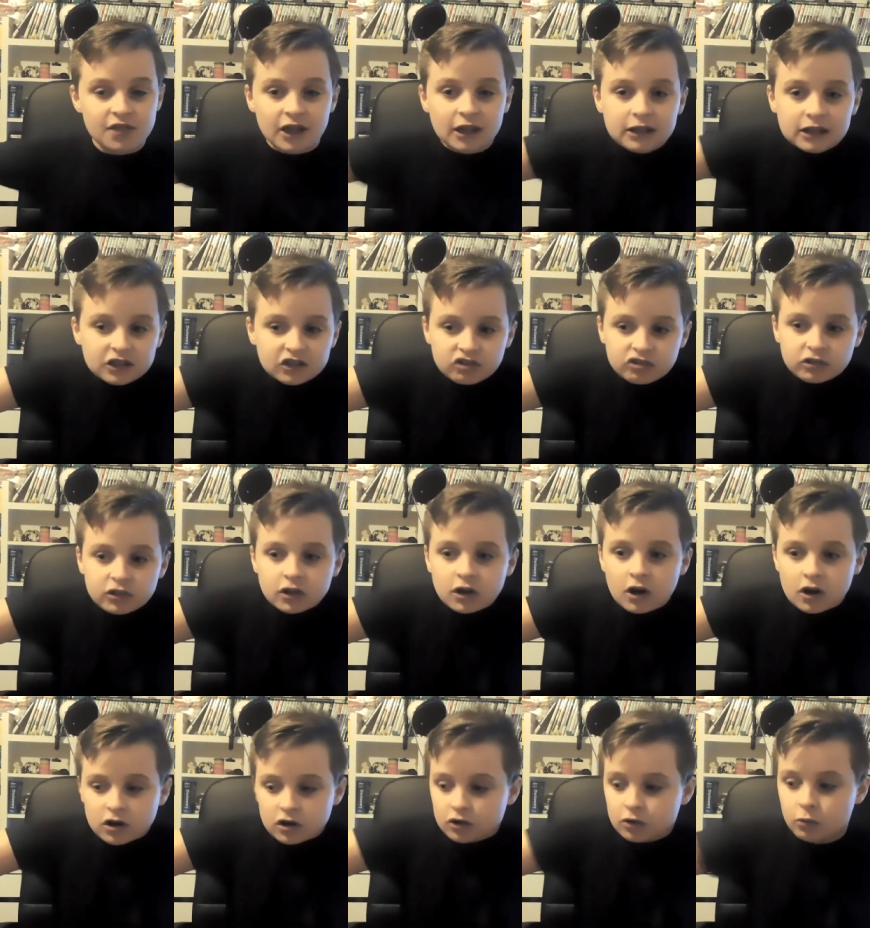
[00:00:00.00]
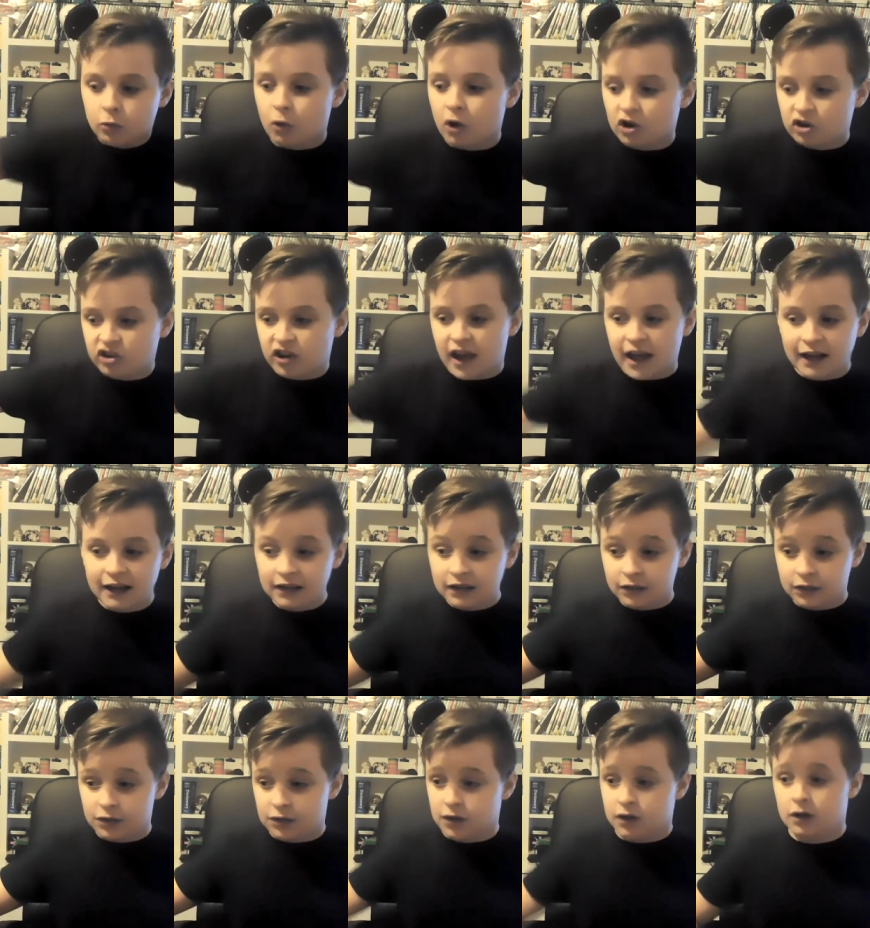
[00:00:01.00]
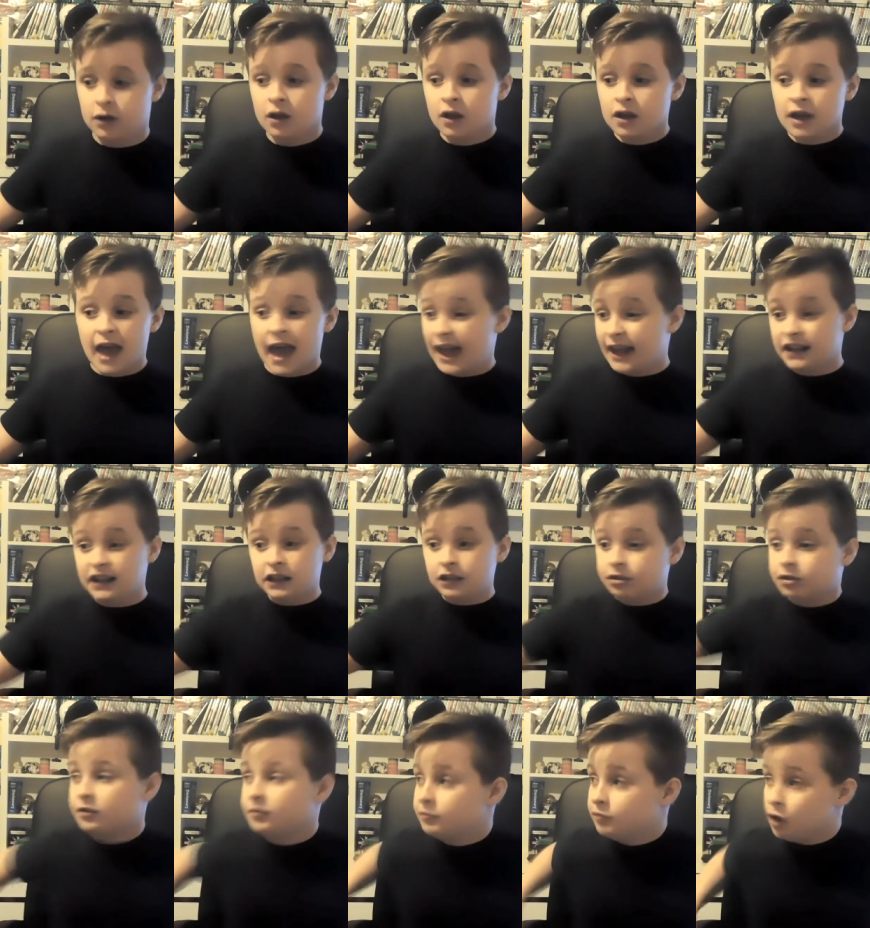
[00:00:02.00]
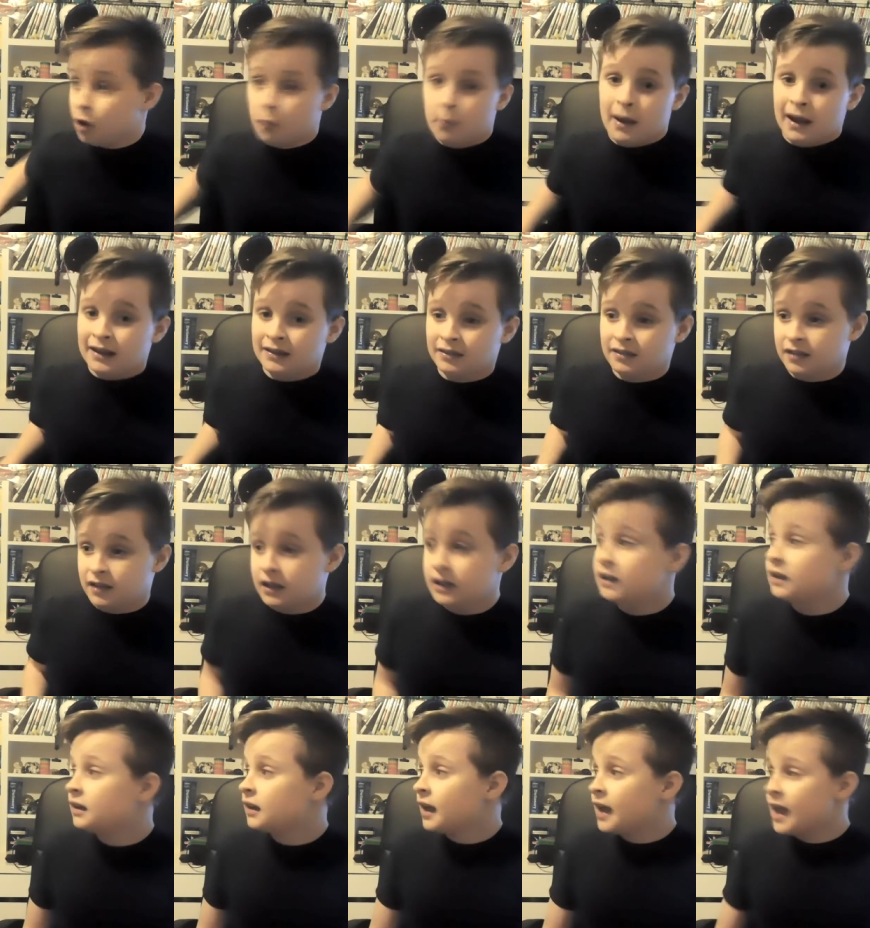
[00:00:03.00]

They're literally not going to watch anything, anything romantic.